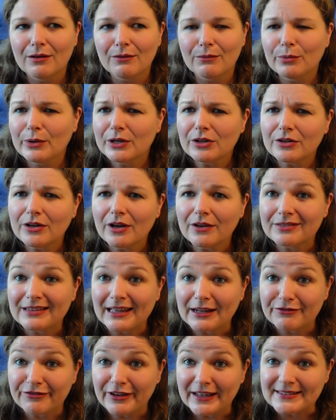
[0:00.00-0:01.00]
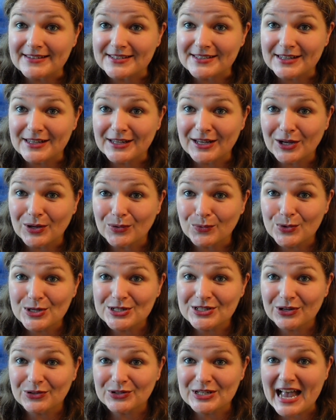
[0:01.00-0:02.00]
we're not that fancy. We
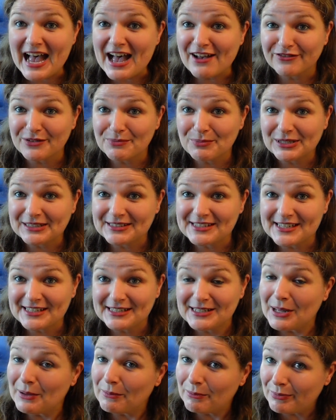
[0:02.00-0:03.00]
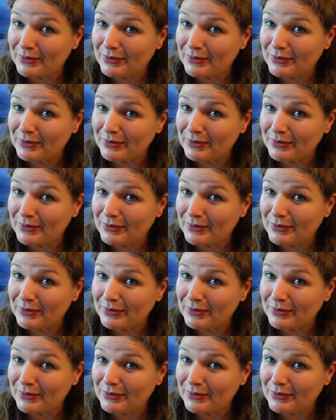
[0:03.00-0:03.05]
don't have a built-in